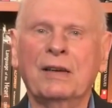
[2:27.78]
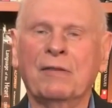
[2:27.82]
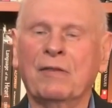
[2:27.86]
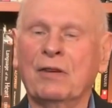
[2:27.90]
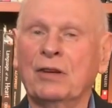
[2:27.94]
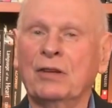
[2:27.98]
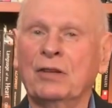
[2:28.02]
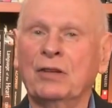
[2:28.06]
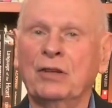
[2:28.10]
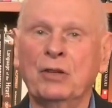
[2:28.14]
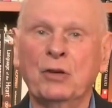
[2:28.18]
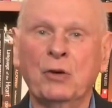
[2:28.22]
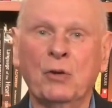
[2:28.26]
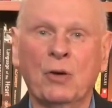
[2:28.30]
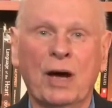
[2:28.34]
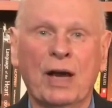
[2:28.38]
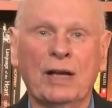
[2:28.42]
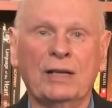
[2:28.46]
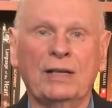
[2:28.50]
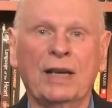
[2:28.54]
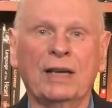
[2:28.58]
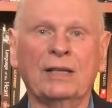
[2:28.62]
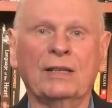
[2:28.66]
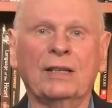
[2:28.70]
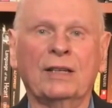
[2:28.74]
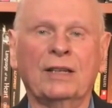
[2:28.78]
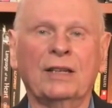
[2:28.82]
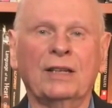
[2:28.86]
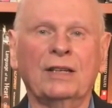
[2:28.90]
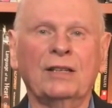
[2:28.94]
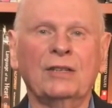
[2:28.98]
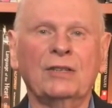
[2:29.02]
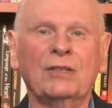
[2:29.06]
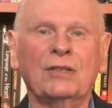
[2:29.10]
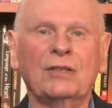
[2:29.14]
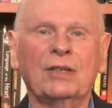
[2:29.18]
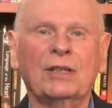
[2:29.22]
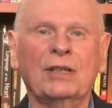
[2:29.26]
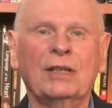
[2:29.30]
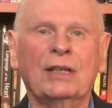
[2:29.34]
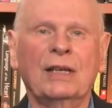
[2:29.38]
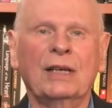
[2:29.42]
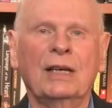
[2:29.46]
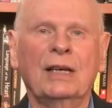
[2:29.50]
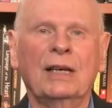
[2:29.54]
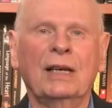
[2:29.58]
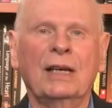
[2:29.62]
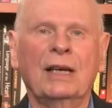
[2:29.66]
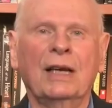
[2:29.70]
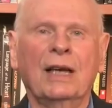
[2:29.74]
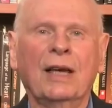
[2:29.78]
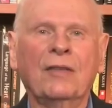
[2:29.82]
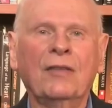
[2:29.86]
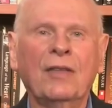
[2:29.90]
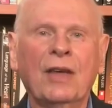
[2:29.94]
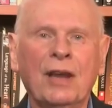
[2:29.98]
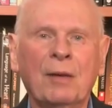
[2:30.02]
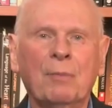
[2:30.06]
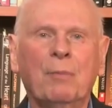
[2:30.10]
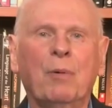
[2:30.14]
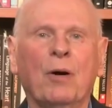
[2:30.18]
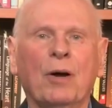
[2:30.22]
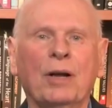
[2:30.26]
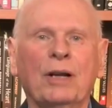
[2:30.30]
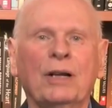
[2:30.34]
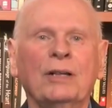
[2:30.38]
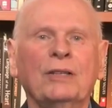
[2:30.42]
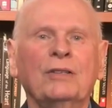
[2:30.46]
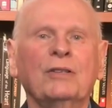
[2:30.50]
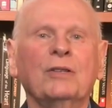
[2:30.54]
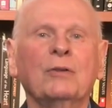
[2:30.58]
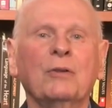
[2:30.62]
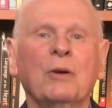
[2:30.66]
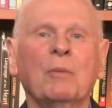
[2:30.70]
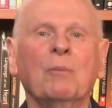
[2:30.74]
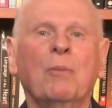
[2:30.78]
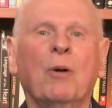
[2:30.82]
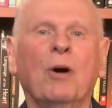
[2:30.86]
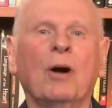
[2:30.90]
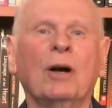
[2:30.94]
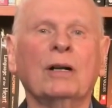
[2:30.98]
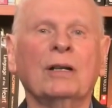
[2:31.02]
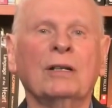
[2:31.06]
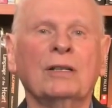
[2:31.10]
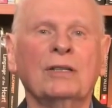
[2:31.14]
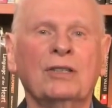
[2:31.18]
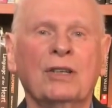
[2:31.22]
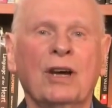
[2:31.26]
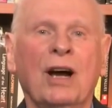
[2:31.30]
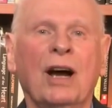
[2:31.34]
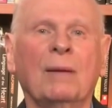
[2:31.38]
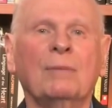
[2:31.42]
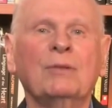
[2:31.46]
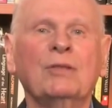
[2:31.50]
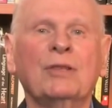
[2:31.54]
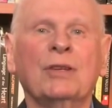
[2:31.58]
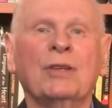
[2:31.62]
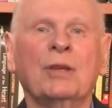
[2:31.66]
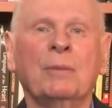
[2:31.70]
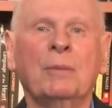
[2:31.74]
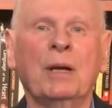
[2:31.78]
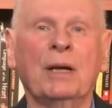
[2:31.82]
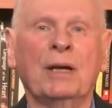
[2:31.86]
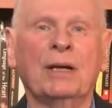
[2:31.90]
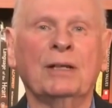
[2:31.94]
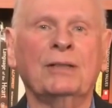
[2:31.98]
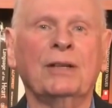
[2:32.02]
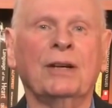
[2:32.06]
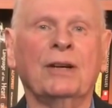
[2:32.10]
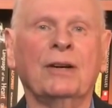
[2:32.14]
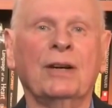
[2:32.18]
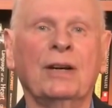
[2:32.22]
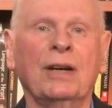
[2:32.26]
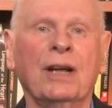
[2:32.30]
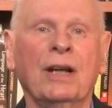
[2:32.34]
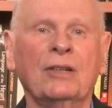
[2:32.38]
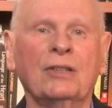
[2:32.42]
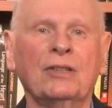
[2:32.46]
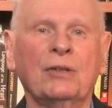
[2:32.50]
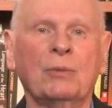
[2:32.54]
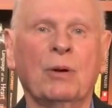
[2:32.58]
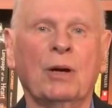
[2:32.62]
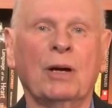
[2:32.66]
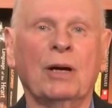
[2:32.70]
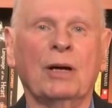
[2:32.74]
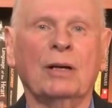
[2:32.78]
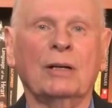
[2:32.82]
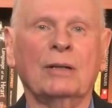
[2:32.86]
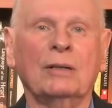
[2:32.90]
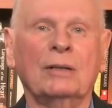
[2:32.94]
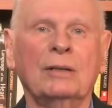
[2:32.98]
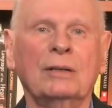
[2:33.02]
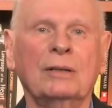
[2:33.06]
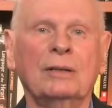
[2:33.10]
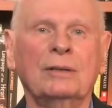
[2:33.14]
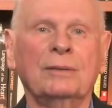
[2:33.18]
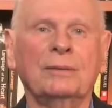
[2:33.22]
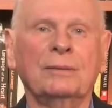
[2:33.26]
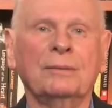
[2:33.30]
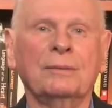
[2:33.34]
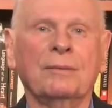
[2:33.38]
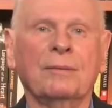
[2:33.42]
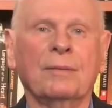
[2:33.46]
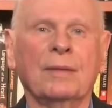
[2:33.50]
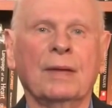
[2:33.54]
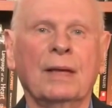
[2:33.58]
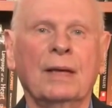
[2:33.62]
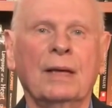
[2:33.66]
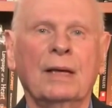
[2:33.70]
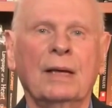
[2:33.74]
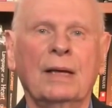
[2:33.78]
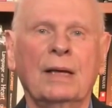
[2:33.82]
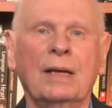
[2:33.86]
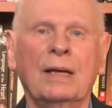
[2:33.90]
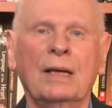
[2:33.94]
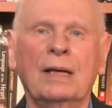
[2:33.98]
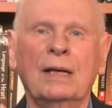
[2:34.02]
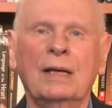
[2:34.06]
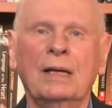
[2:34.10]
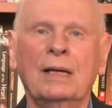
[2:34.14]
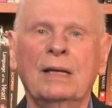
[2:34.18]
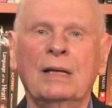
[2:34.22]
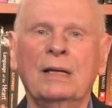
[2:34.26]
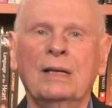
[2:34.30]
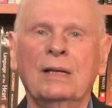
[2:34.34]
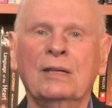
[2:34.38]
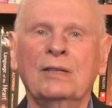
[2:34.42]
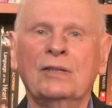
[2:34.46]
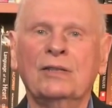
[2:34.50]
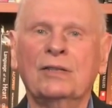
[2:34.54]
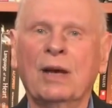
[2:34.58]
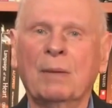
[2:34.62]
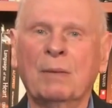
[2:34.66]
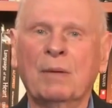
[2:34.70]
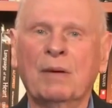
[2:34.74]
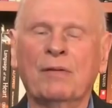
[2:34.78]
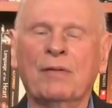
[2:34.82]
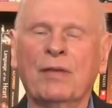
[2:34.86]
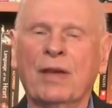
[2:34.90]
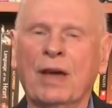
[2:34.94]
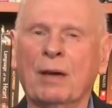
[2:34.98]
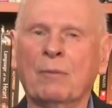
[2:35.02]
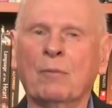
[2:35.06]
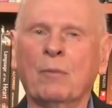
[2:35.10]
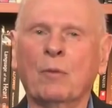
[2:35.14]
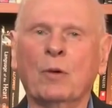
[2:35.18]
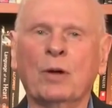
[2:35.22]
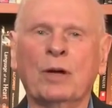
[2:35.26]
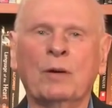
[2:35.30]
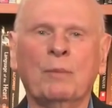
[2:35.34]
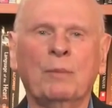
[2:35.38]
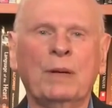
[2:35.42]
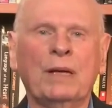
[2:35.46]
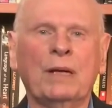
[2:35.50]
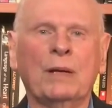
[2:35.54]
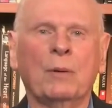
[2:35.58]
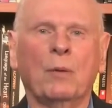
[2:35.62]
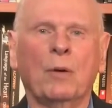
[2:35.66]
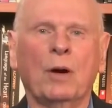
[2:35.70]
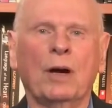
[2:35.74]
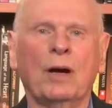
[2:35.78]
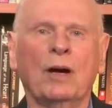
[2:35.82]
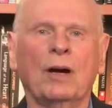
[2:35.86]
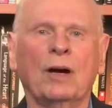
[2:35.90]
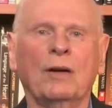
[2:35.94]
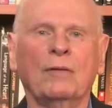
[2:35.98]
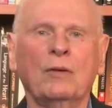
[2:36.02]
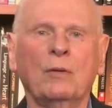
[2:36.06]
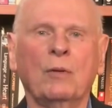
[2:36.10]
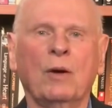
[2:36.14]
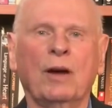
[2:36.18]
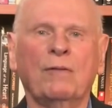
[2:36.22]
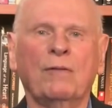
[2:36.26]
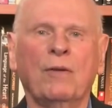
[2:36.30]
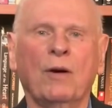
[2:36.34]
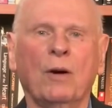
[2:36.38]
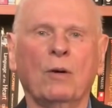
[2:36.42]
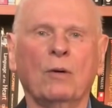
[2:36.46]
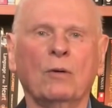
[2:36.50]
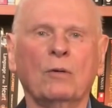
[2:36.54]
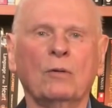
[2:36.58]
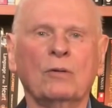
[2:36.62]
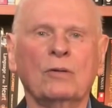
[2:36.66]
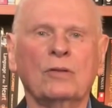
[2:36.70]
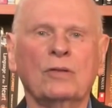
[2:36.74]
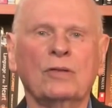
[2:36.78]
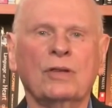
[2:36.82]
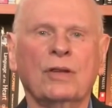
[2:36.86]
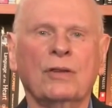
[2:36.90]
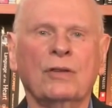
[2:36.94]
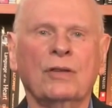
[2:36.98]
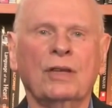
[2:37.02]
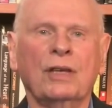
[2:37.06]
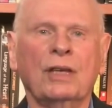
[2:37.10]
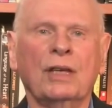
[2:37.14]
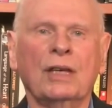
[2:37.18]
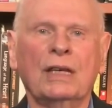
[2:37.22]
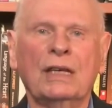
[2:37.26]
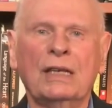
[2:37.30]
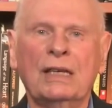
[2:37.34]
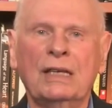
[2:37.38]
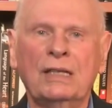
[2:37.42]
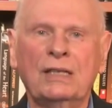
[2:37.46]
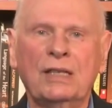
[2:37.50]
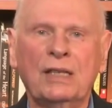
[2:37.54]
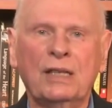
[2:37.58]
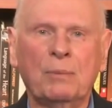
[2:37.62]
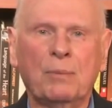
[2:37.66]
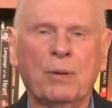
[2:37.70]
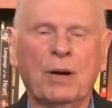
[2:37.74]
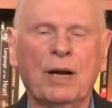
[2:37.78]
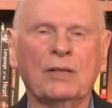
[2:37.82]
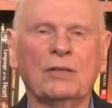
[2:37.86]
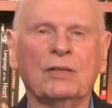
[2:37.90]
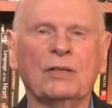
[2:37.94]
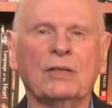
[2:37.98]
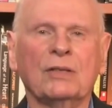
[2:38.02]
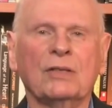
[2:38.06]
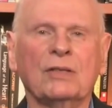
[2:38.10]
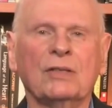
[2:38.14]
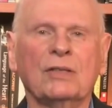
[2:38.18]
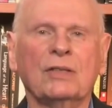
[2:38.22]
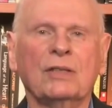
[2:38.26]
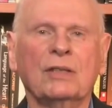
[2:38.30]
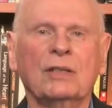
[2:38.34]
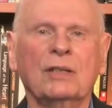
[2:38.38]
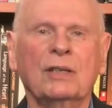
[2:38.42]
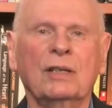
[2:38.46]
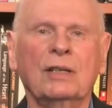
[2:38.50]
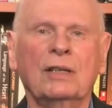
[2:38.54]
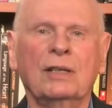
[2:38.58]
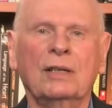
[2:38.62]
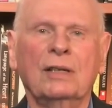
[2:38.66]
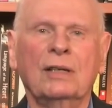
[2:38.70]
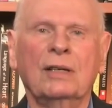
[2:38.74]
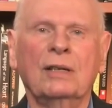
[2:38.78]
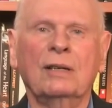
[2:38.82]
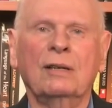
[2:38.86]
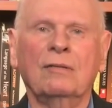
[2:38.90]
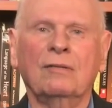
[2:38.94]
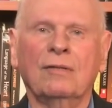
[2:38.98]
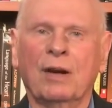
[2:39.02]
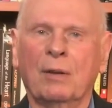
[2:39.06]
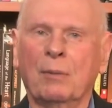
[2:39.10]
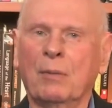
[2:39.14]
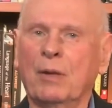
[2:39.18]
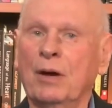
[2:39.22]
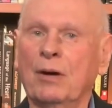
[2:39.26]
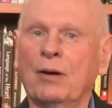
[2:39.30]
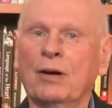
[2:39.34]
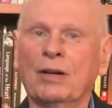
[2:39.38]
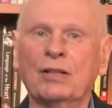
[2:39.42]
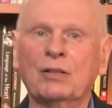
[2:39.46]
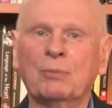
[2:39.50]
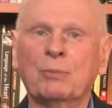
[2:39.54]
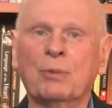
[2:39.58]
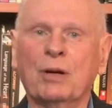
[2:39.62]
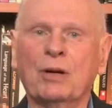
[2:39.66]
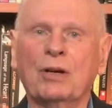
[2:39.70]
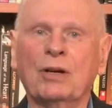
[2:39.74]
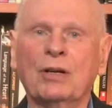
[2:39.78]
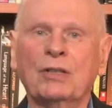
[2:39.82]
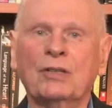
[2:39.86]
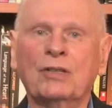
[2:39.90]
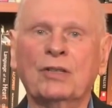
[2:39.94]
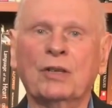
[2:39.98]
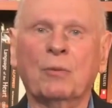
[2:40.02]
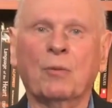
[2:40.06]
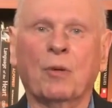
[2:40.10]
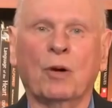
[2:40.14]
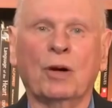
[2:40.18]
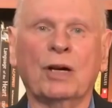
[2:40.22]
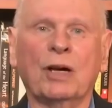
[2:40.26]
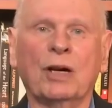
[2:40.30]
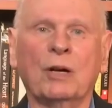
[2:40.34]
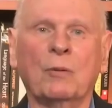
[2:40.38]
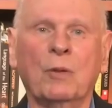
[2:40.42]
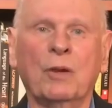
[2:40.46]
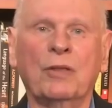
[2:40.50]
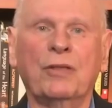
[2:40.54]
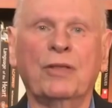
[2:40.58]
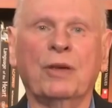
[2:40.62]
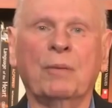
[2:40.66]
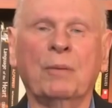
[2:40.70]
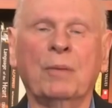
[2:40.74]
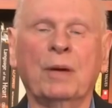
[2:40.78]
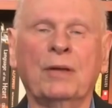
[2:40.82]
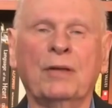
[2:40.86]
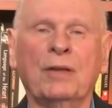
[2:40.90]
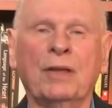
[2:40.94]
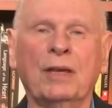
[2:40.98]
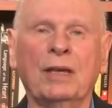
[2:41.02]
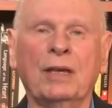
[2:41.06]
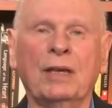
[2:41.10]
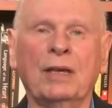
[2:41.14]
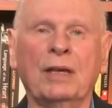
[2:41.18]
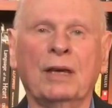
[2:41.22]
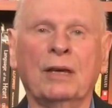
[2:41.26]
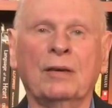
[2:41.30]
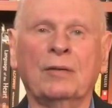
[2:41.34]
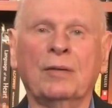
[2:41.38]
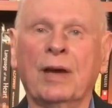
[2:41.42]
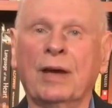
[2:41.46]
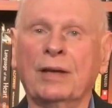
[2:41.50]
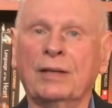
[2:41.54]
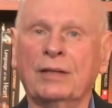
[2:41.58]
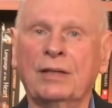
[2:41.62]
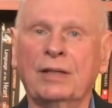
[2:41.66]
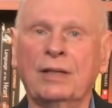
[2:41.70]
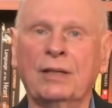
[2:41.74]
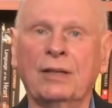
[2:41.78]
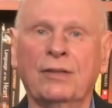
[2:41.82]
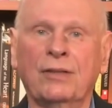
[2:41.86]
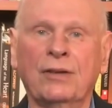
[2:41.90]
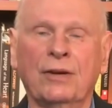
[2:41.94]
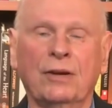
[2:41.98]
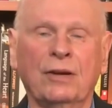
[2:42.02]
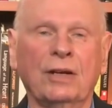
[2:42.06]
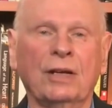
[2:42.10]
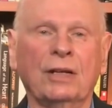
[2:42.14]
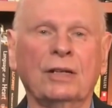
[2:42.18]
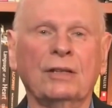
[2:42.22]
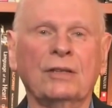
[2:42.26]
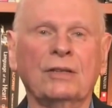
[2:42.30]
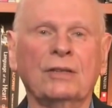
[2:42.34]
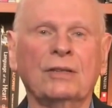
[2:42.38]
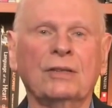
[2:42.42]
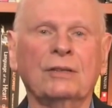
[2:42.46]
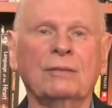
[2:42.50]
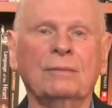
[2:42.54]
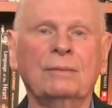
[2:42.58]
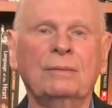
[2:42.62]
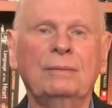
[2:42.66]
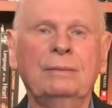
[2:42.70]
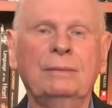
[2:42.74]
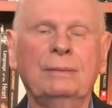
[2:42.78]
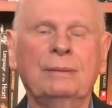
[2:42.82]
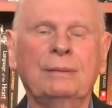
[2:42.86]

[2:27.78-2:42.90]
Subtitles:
given new identities, and then appointed to important jobs in the military and elsewhere. Some of them would have been aware of UFOs and the ET presence from their experience in working with them in the 1930s.